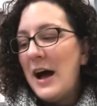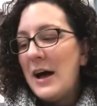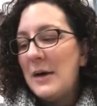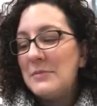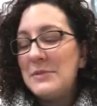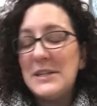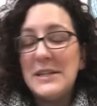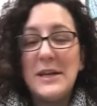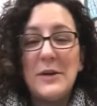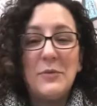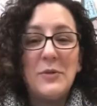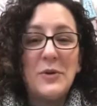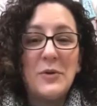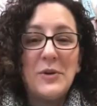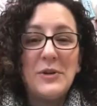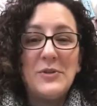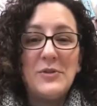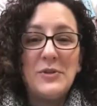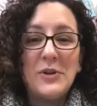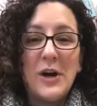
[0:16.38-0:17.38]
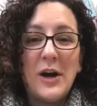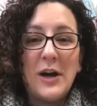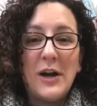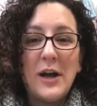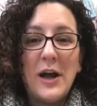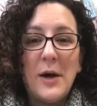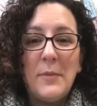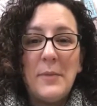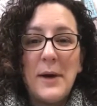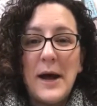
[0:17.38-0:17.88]
Today we're going to talk
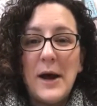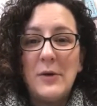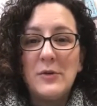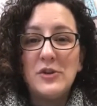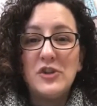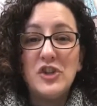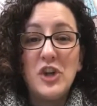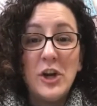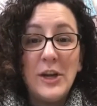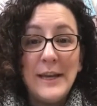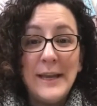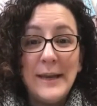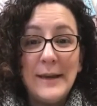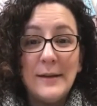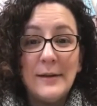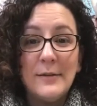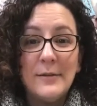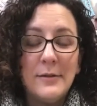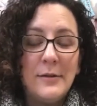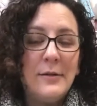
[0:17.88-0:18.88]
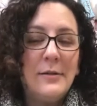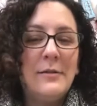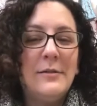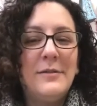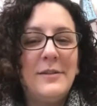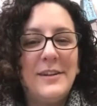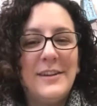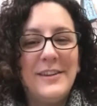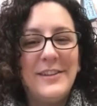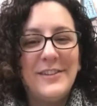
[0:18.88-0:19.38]
about chunking.
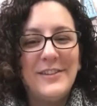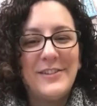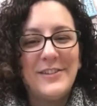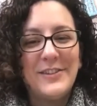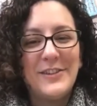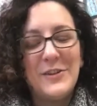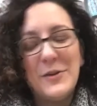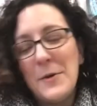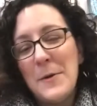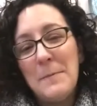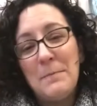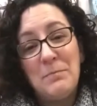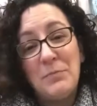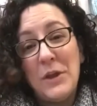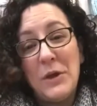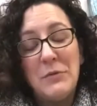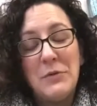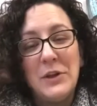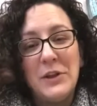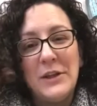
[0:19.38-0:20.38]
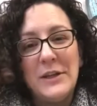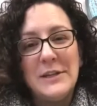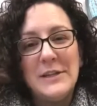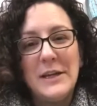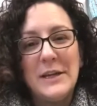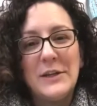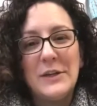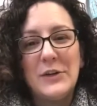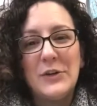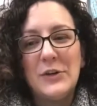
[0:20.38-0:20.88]
It's not really a
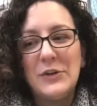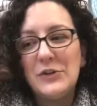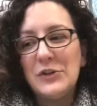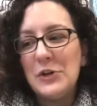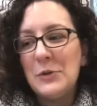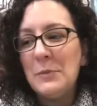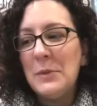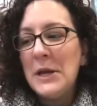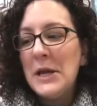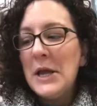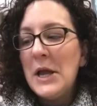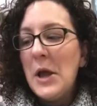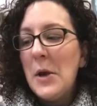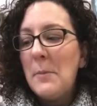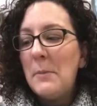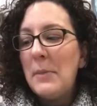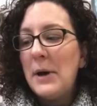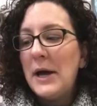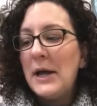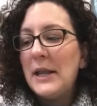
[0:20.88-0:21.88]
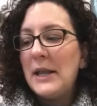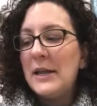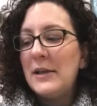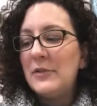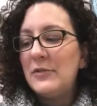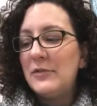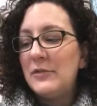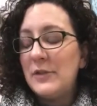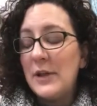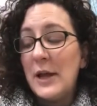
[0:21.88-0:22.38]
technical term, but
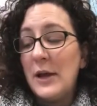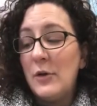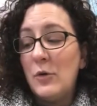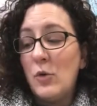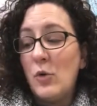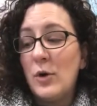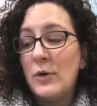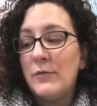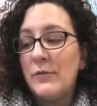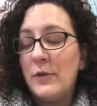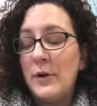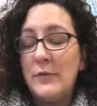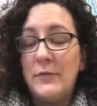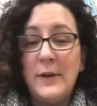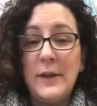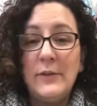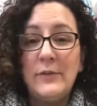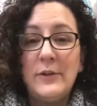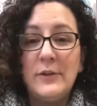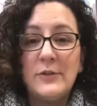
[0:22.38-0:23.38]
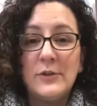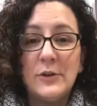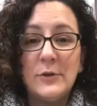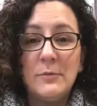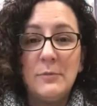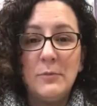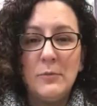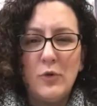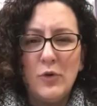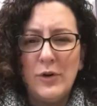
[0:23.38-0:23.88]
it's or a fancy
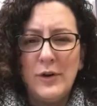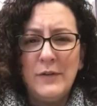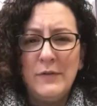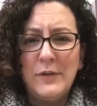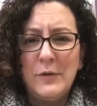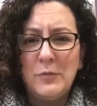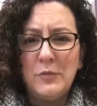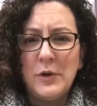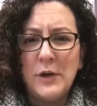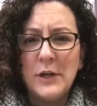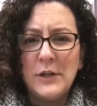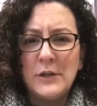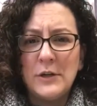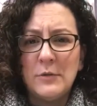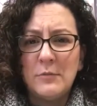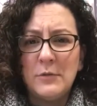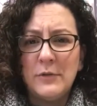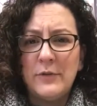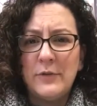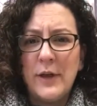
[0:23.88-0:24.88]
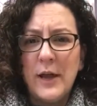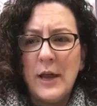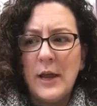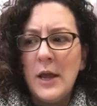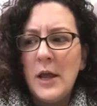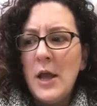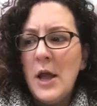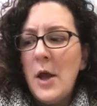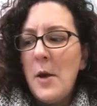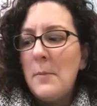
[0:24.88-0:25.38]
term or even a pretty term to say,
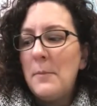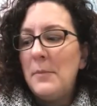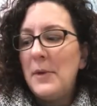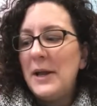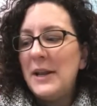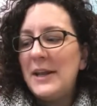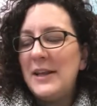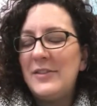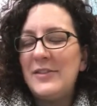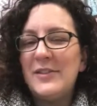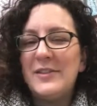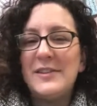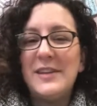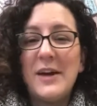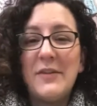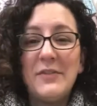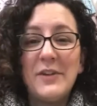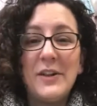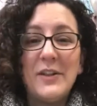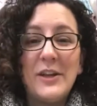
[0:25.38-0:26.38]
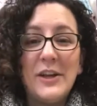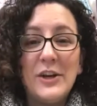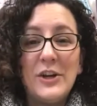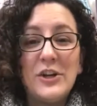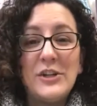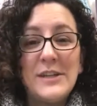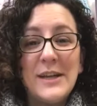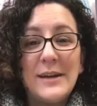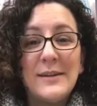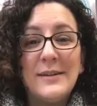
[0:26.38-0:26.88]
but it's definitely a
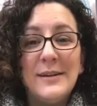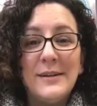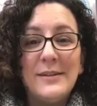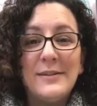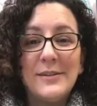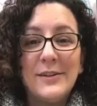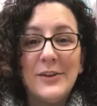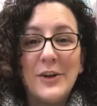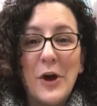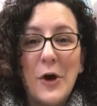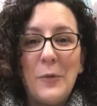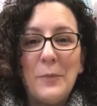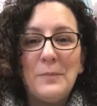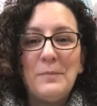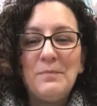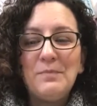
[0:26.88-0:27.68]
good technique to know.